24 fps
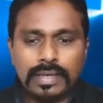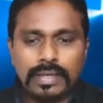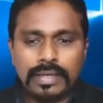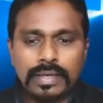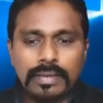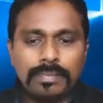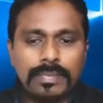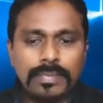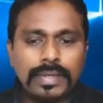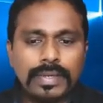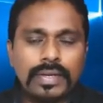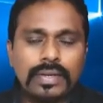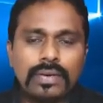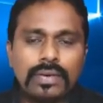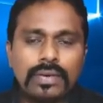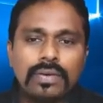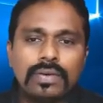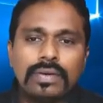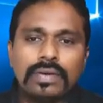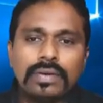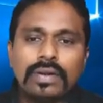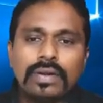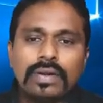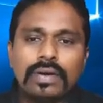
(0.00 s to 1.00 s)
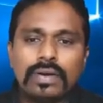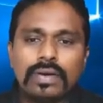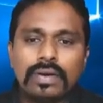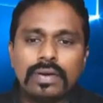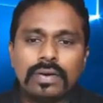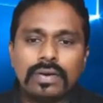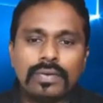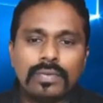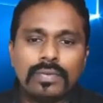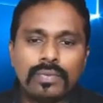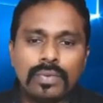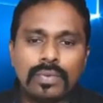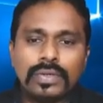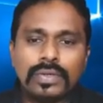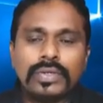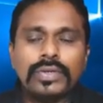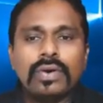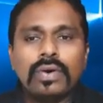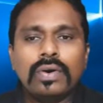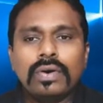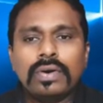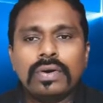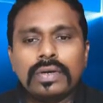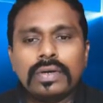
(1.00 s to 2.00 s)
depending on what
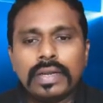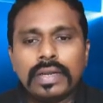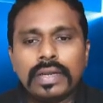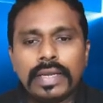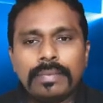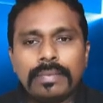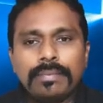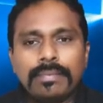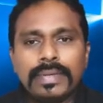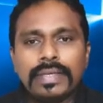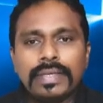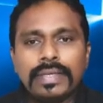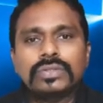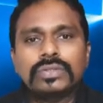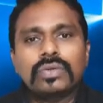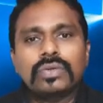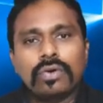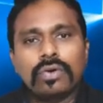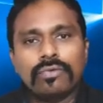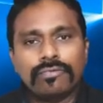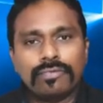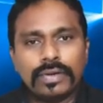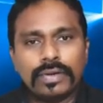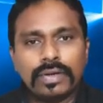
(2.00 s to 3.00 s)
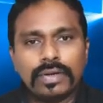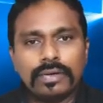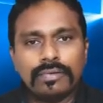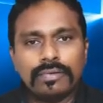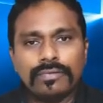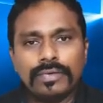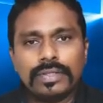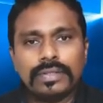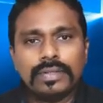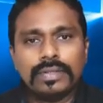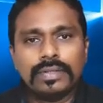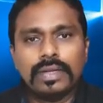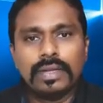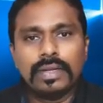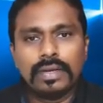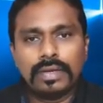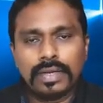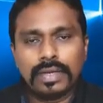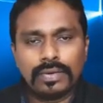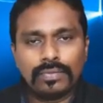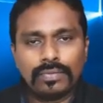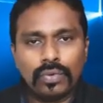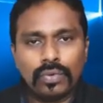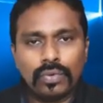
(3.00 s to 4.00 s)
your AP is configured with
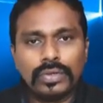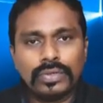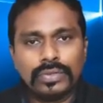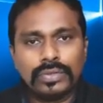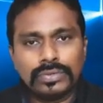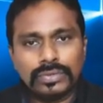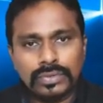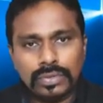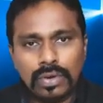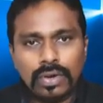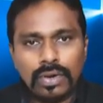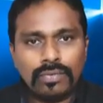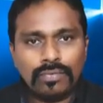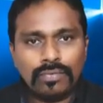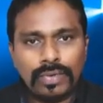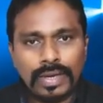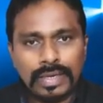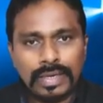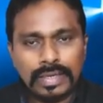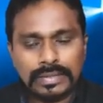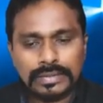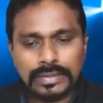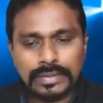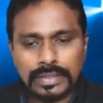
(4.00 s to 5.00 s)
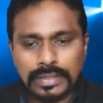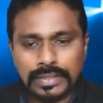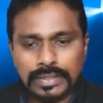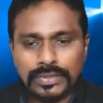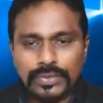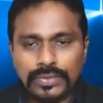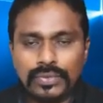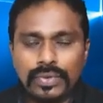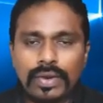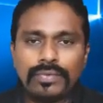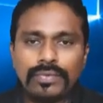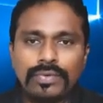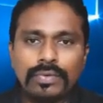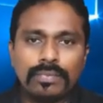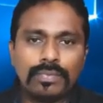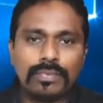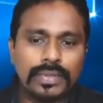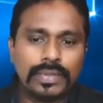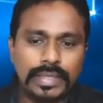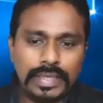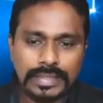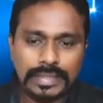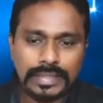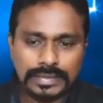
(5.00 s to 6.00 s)
and what is your wireless setting you have to
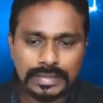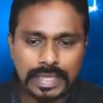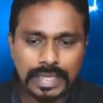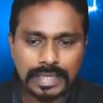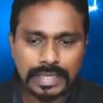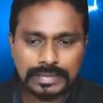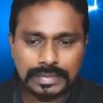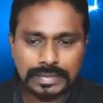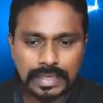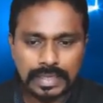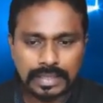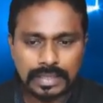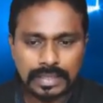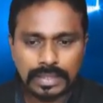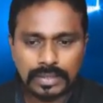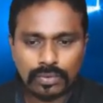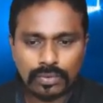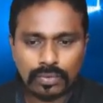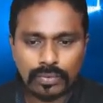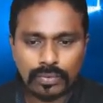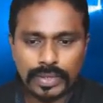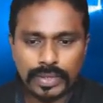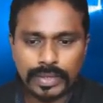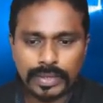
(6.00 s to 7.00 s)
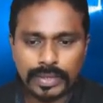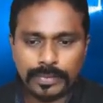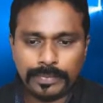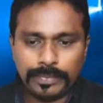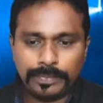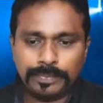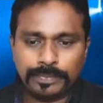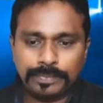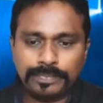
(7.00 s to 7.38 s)
put is exactly over here.